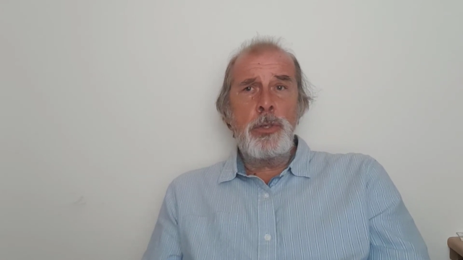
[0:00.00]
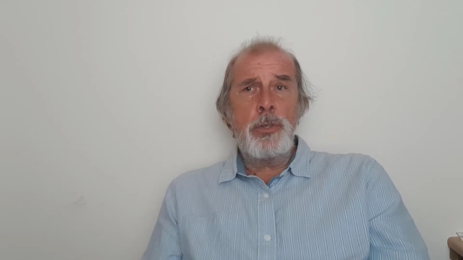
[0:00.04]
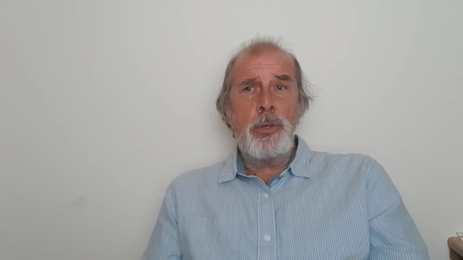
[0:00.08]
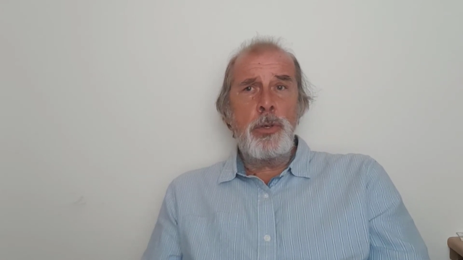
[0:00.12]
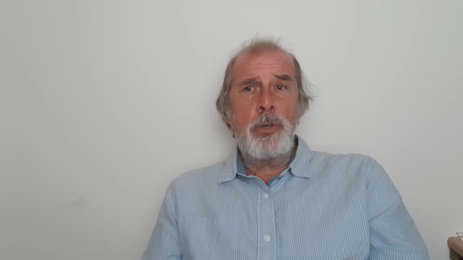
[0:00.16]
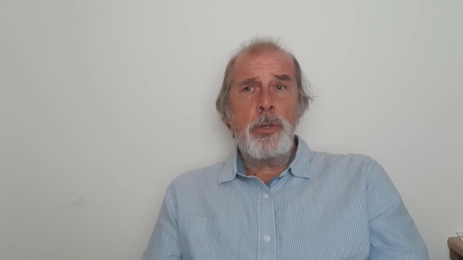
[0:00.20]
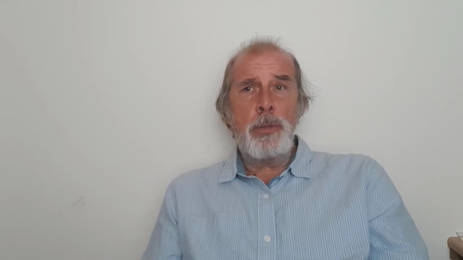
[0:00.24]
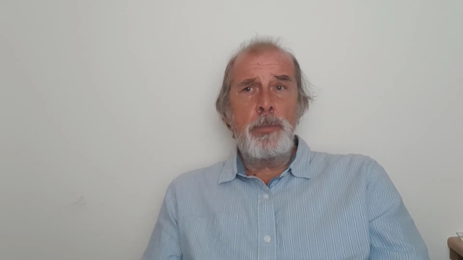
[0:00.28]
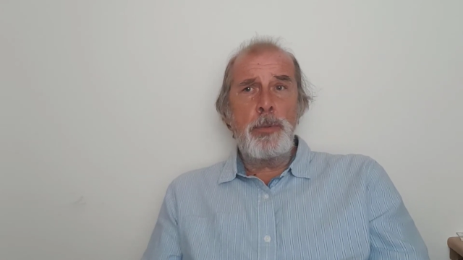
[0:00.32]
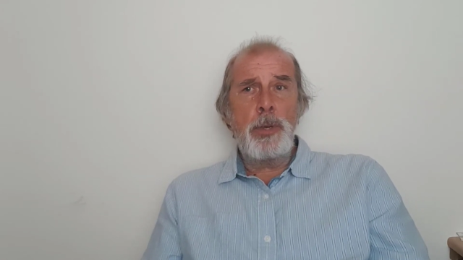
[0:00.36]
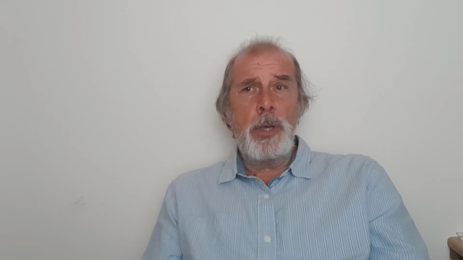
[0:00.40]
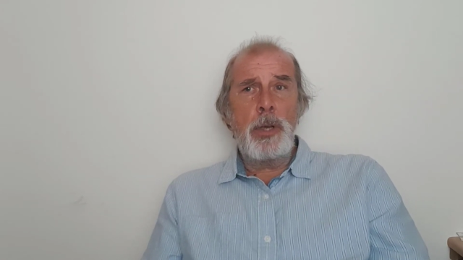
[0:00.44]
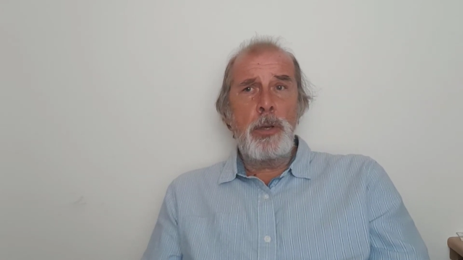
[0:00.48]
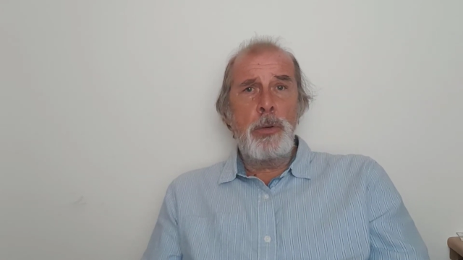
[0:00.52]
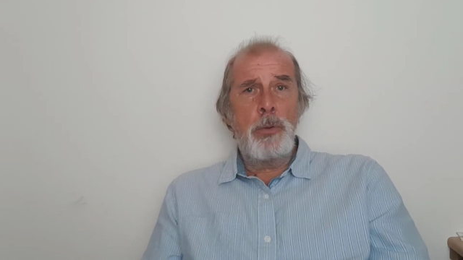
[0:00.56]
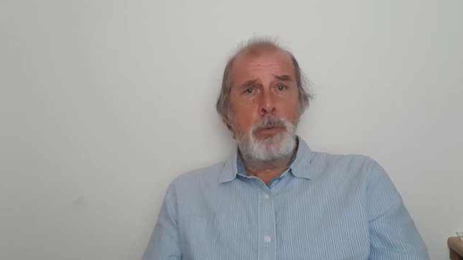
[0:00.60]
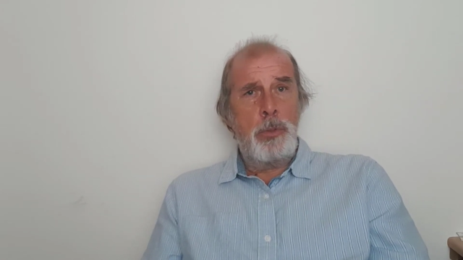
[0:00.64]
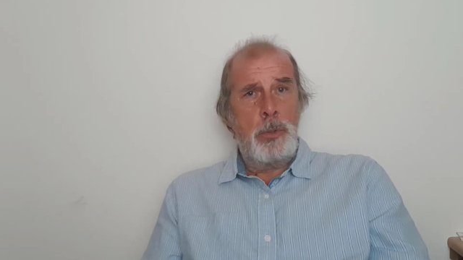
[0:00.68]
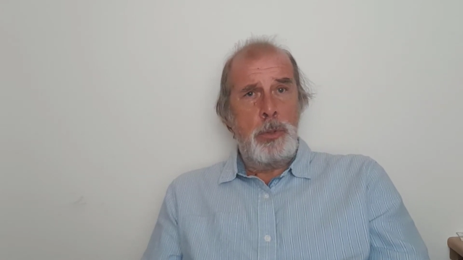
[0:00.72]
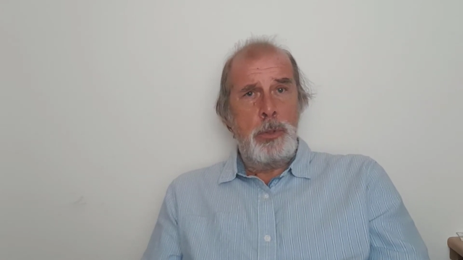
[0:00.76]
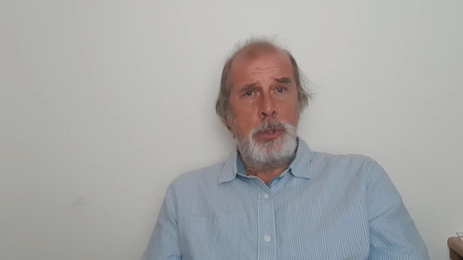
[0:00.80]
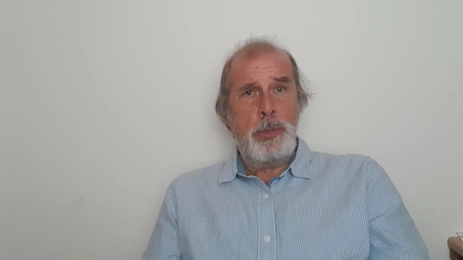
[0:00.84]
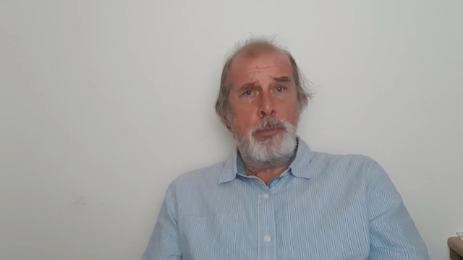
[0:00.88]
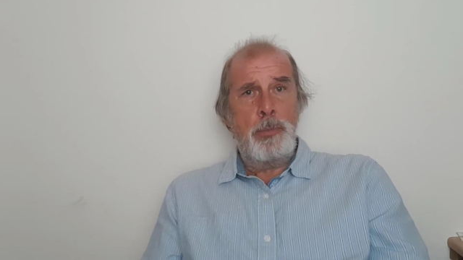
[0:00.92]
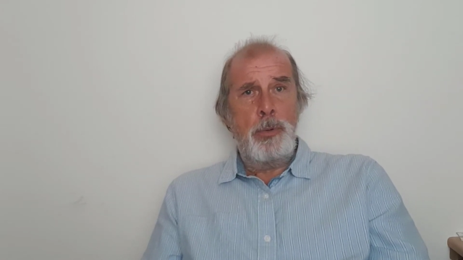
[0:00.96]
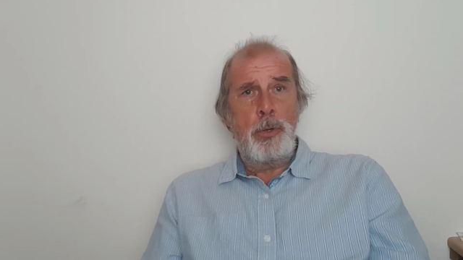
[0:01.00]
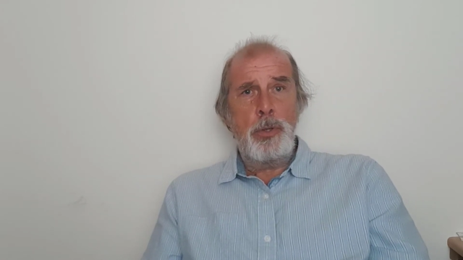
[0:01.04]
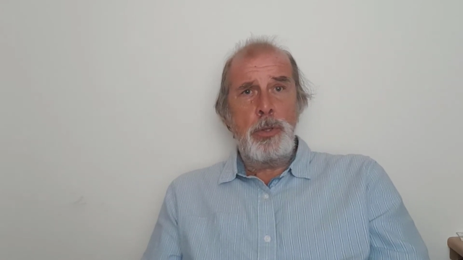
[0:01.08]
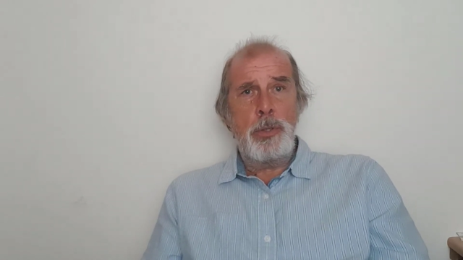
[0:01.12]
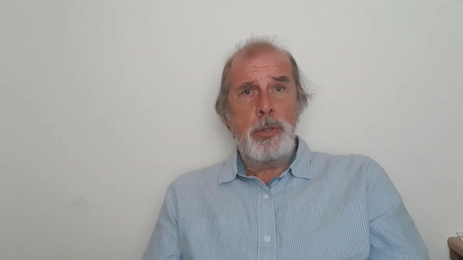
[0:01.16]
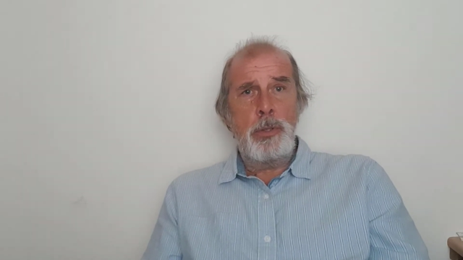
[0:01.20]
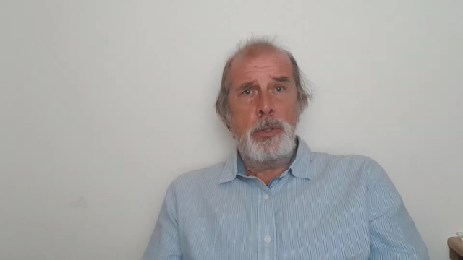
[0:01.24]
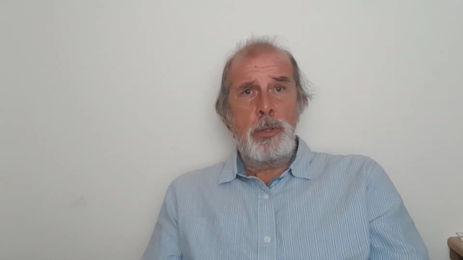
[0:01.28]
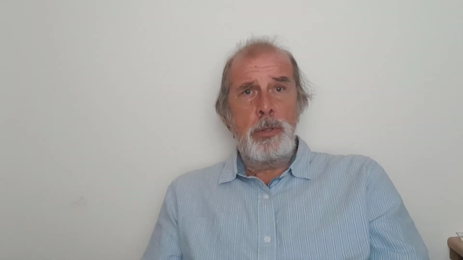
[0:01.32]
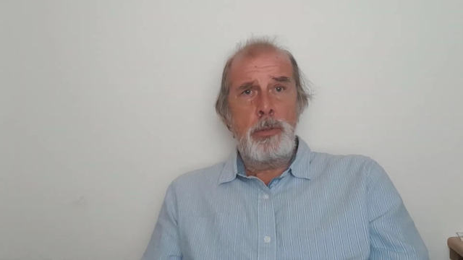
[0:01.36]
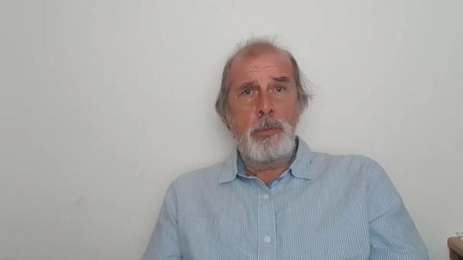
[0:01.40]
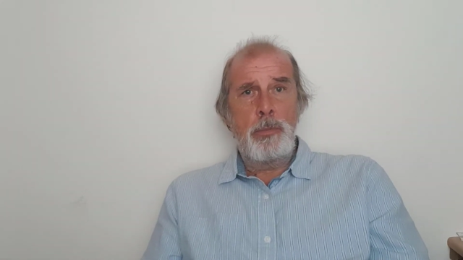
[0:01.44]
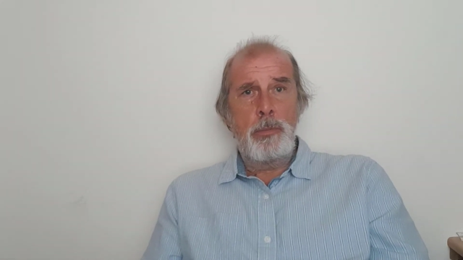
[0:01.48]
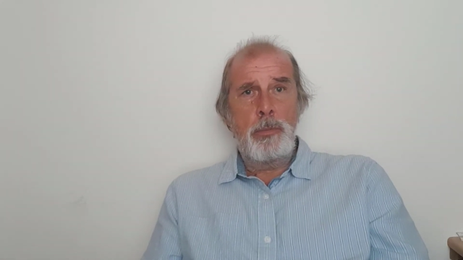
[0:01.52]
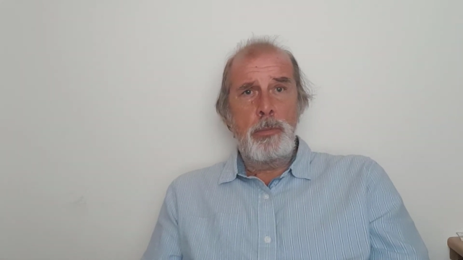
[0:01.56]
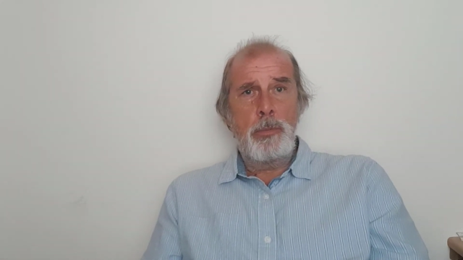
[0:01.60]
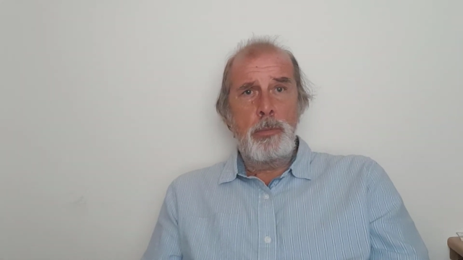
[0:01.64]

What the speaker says: talk about how he was born